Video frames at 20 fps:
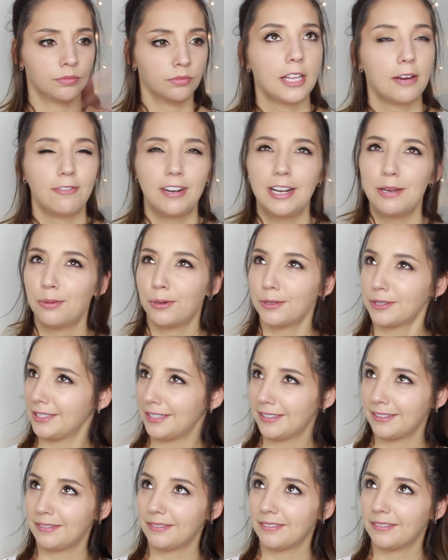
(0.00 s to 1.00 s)
That really
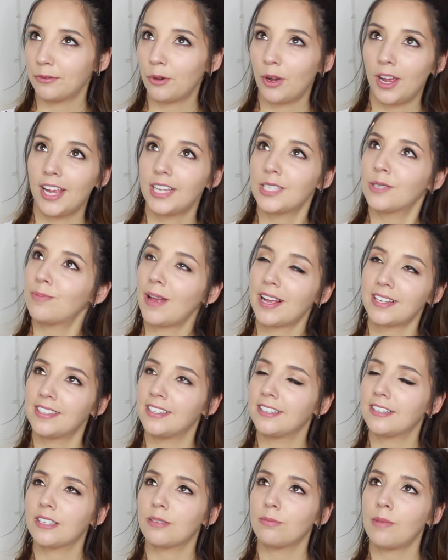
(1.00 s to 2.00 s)
wasn't what I
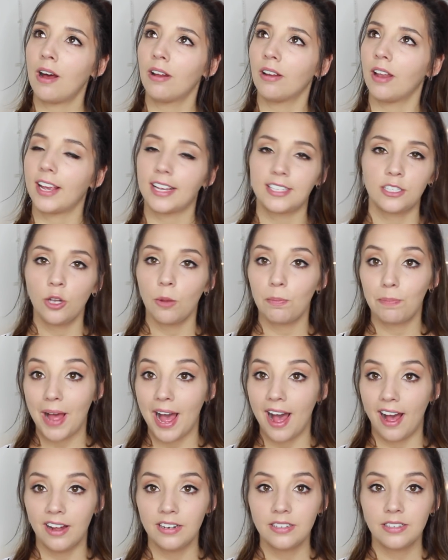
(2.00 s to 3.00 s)
expected it to smell like. It's not
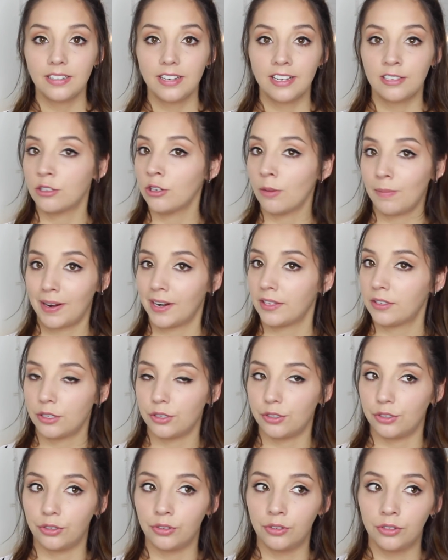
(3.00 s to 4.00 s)
bad at
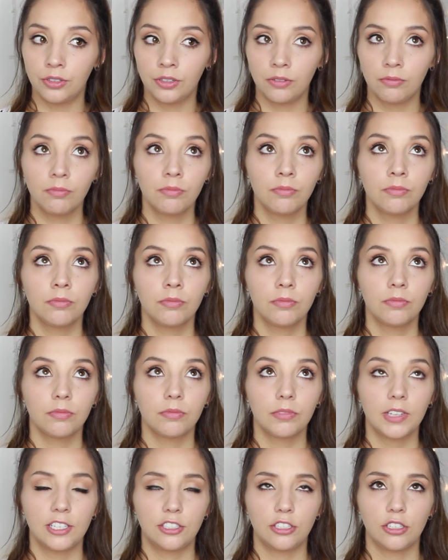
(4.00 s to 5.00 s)
all.
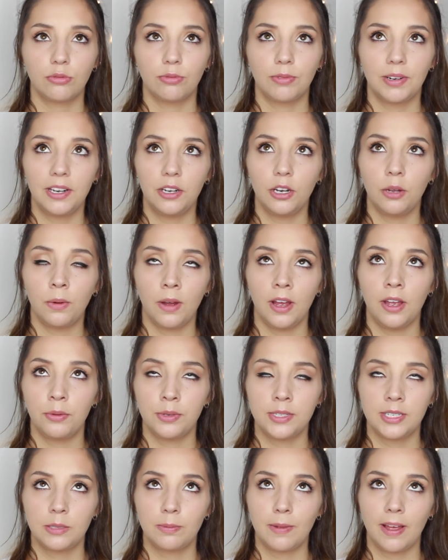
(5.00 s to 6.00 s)
It's just really not what I
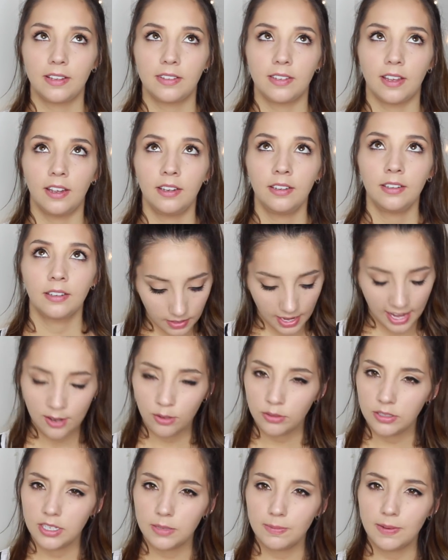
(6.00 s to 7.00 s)
was expecting. It
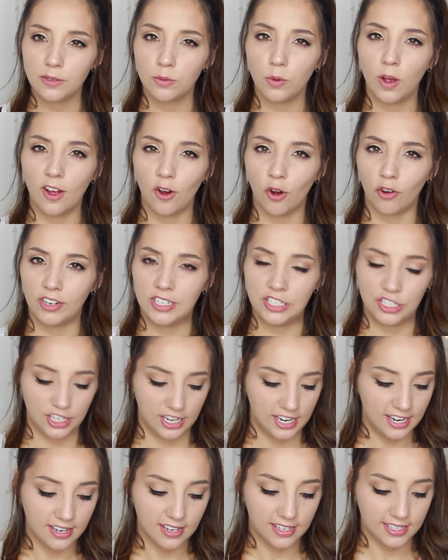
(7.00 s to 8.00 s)
also smells quite
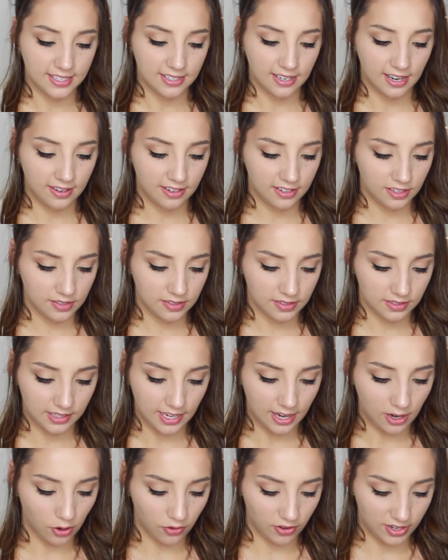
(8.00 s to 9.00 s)
orangey, and it doesn't
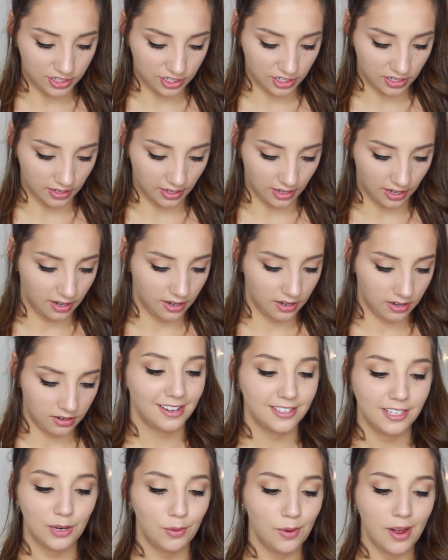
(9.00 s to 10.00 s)
say orange in there.
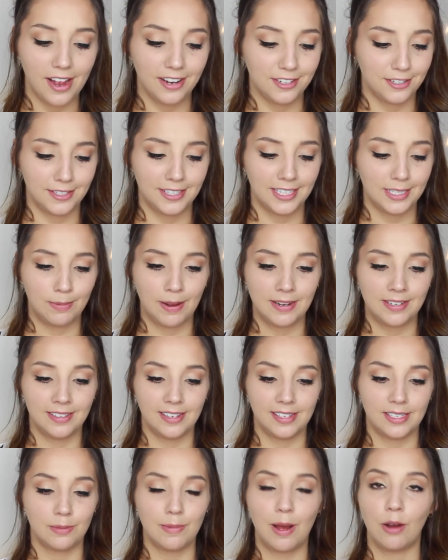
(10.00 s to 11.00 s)
I don't know why, I just expected
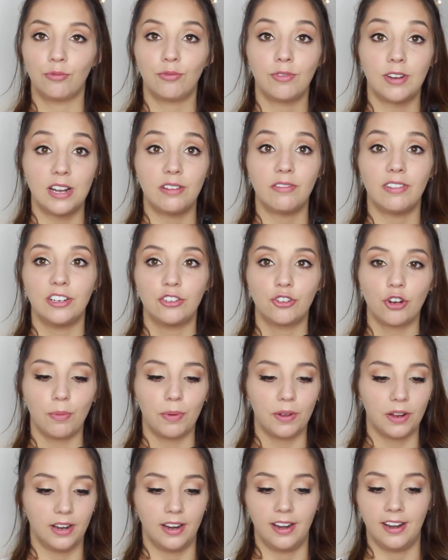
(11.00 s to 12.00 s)
it to smell really
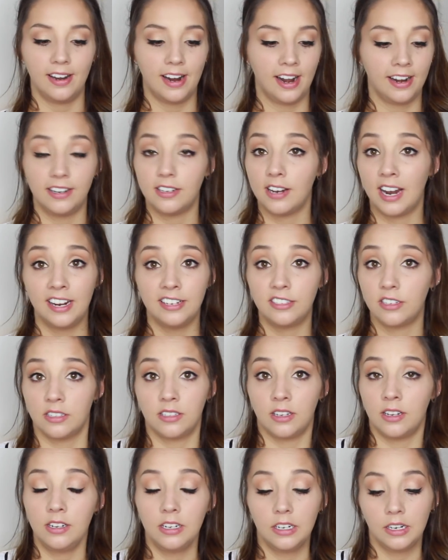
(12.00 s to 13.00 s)
tropically, and it
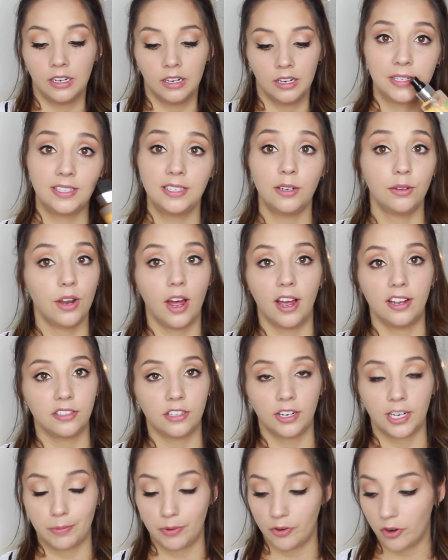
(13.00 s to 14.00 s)
doesn't. But it's still nice,
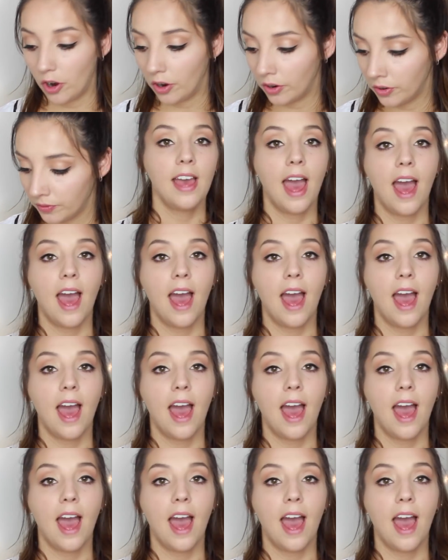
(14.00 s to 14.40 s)
don't get me wrong.